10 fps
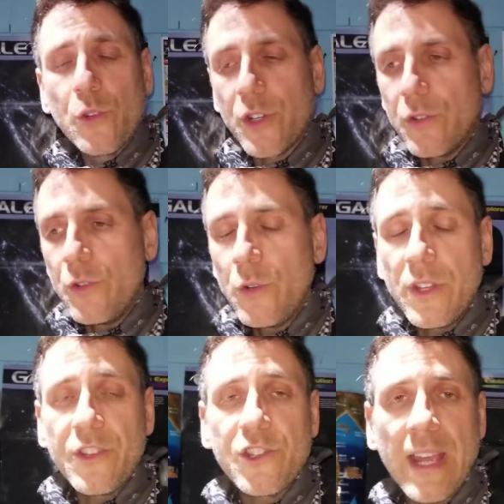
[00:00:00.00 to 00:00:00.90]
or you're new to
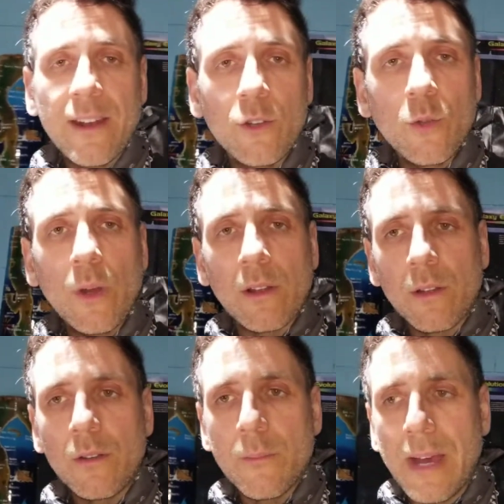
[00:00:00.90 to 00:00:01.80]
this channel, you want to
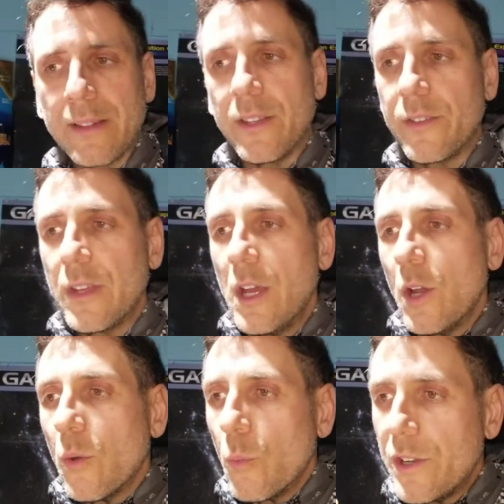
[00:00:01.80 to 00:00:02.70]
learn about this,
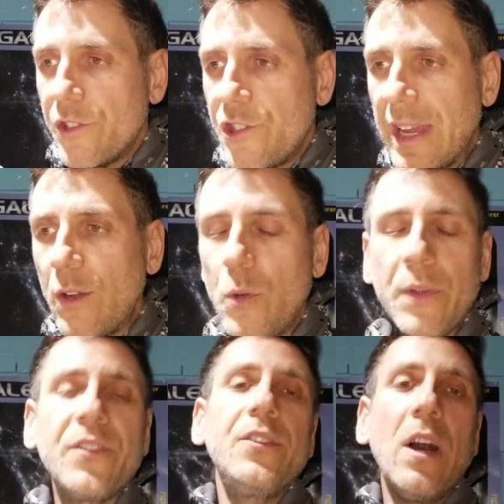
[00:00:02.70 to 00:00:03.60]
what Jehu
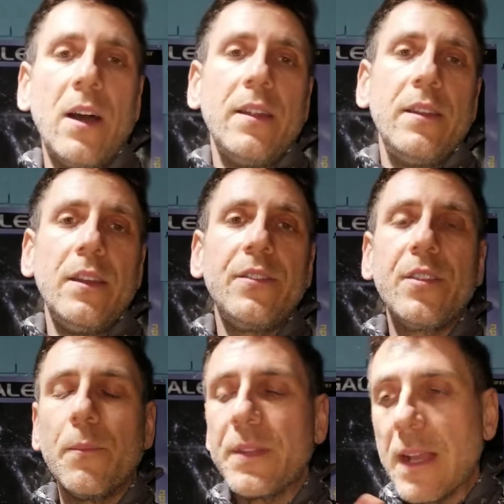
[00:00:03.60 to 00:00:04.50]
has done is
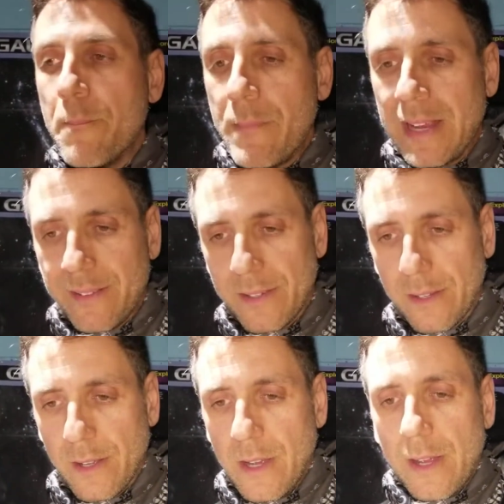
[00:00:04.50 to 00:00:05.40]
something amazing.
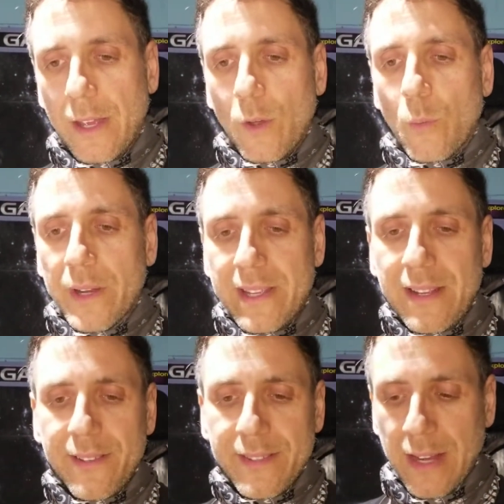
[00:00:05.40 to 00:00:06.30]
What
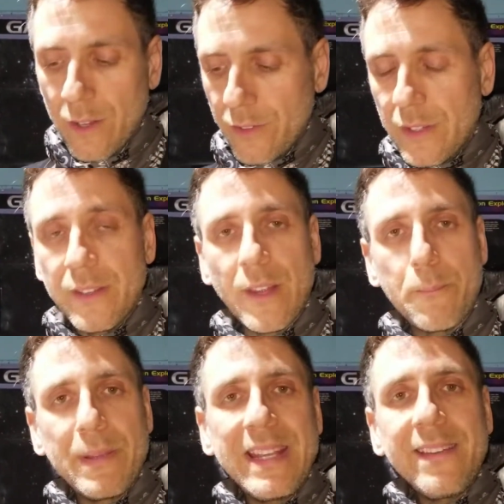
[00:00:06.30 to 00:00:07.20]
he sells is a
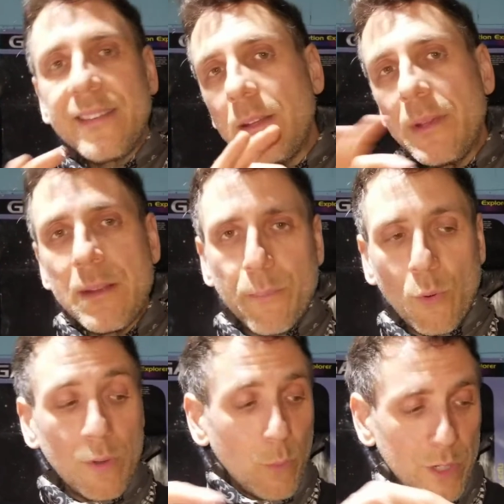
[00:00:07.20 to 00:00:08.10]
PCB
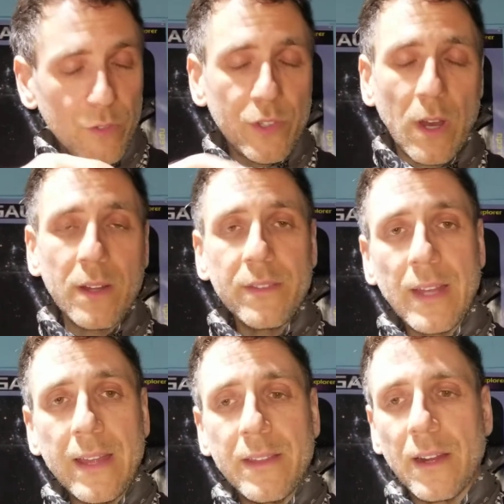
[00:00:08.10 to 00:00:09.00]
board, what you saw
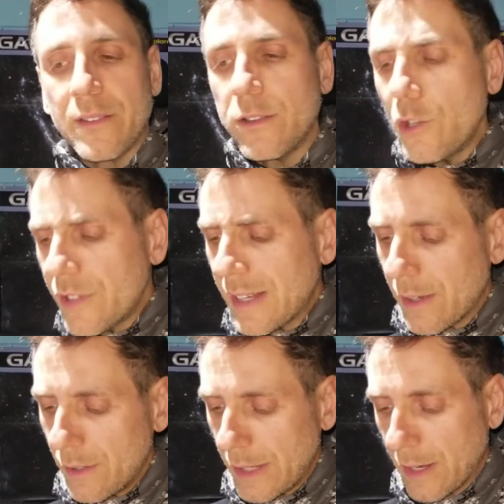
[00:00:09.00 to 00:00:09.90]
inside there. It looks like
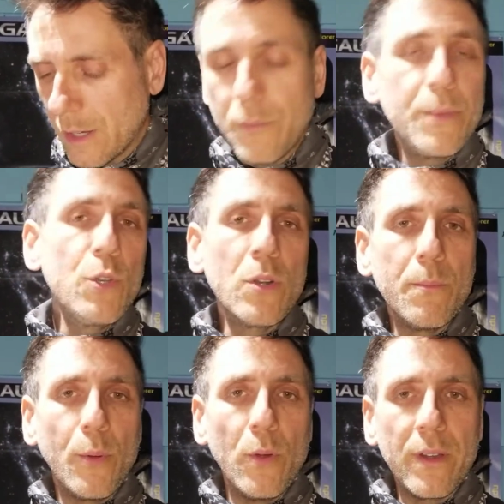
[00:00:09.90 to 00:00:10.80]
a, like a computer
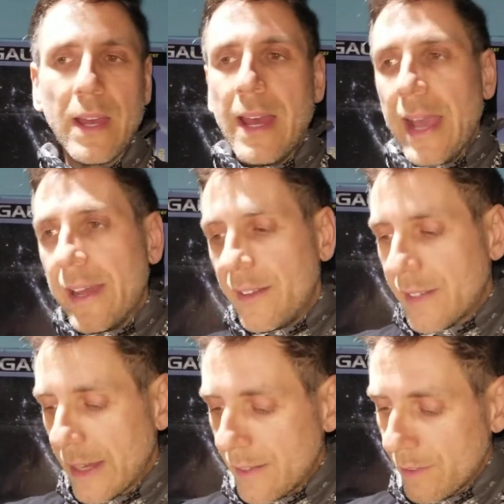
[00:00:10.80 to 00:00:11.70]
board, and it's
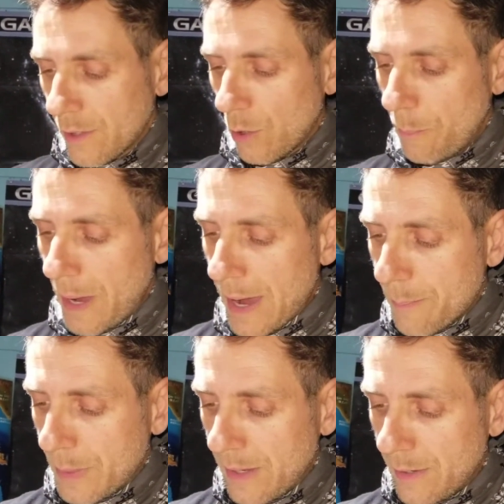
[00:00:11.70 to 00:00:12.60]
got these little
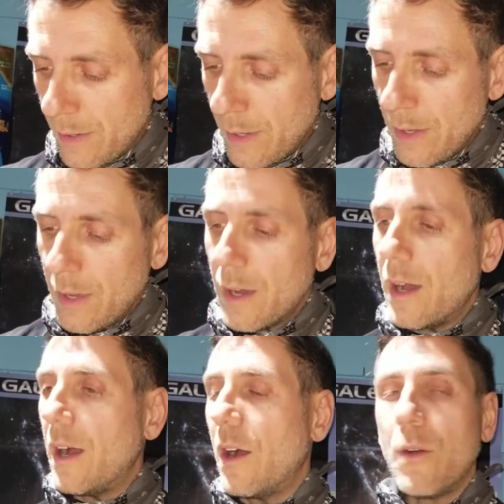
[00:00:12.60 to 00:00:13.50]
pop-in
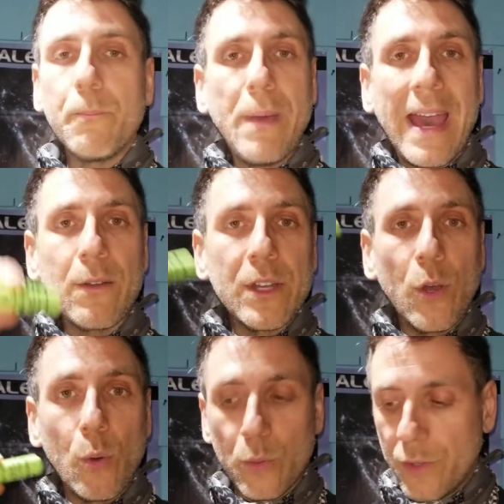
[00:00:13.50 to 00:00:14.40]
uh, battery
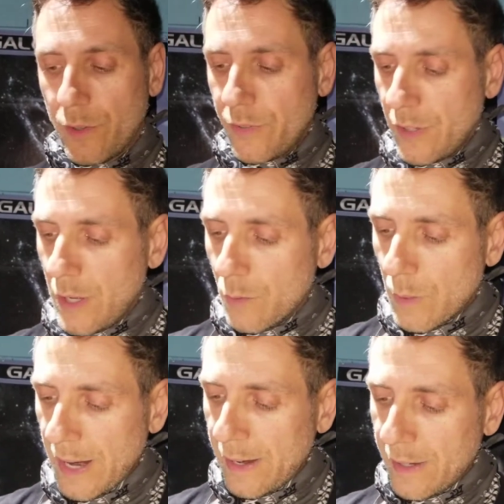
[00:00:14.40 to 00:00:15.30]
holders,
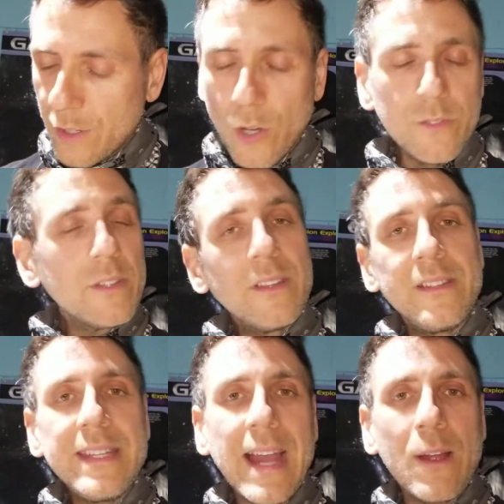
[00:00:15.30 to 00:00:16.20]
right? And he calls it
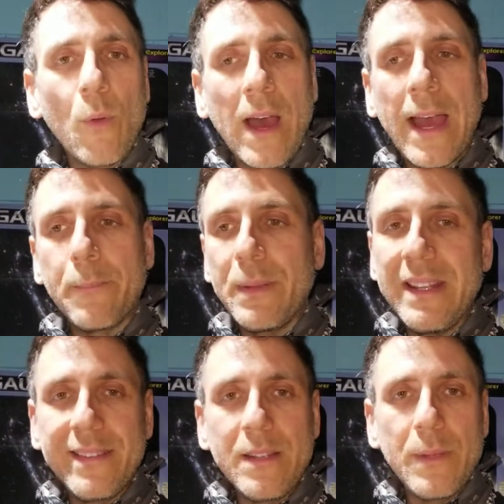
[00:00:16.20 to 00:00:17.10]
the DIY
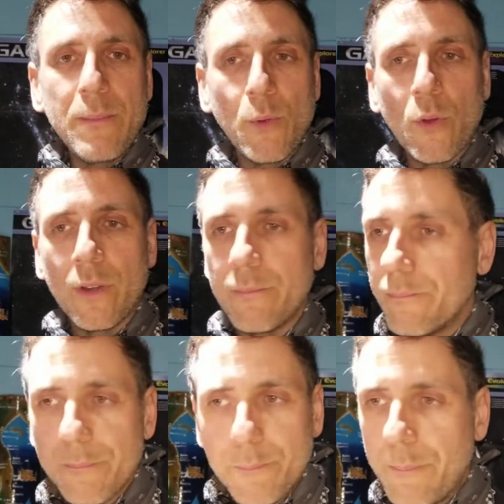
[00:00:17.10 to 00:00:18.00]
PCB board
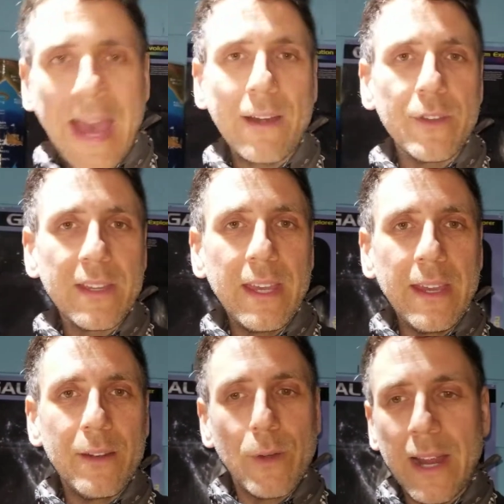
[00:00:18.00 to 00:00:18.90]
battery
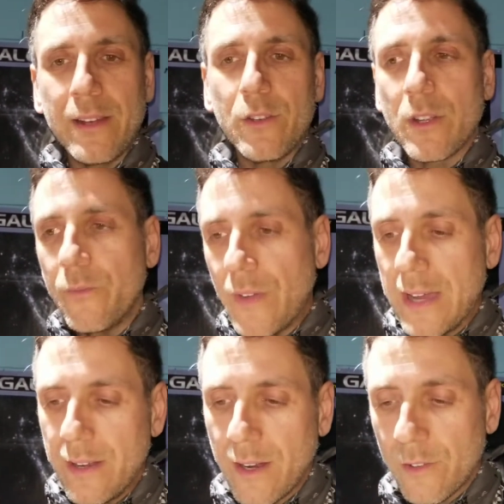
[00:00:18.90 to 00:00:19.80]
kit, right? You can
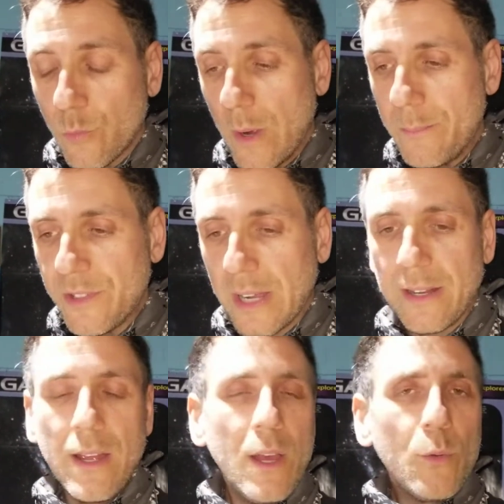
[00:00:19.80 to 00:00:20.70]
find it on his
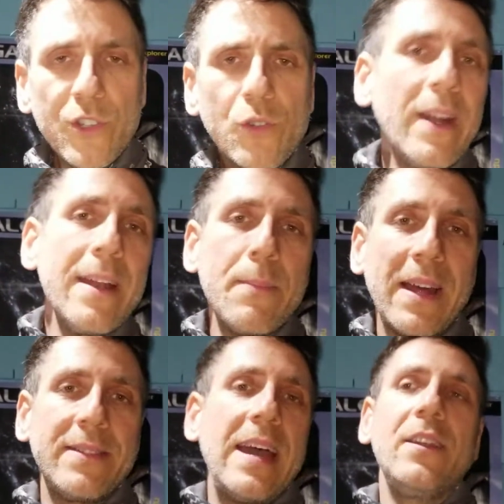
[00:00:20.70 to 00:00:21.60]
website. What's great
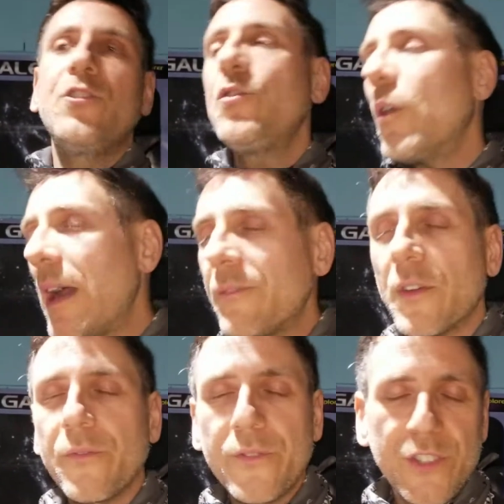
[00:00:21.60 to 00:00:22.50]
about that is you don't have
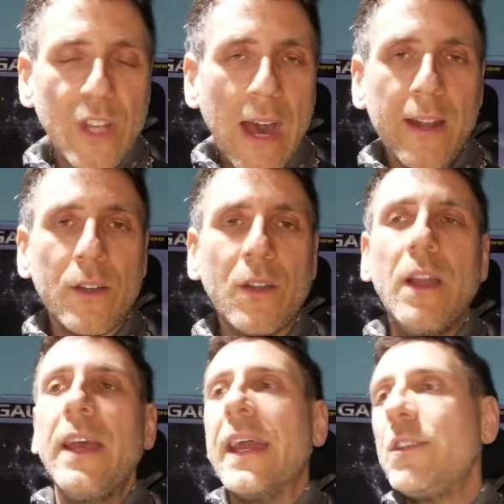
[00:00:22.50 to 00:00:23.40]
to
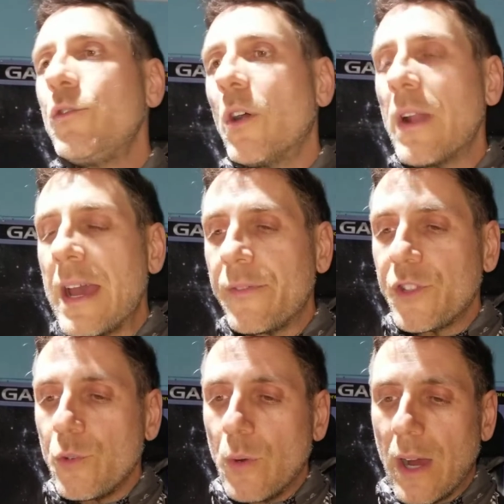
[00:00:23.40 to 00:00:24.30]
solder and you don't have
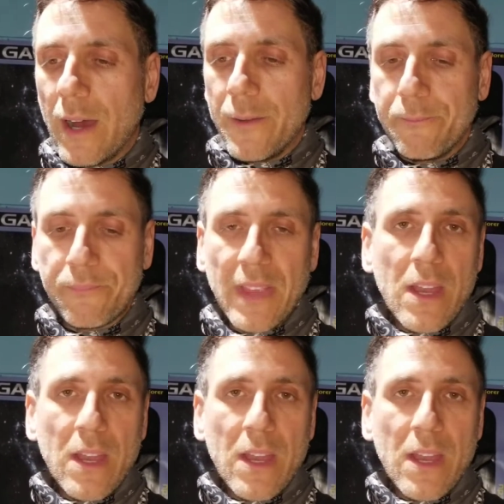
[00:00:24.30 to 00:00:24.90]
to um,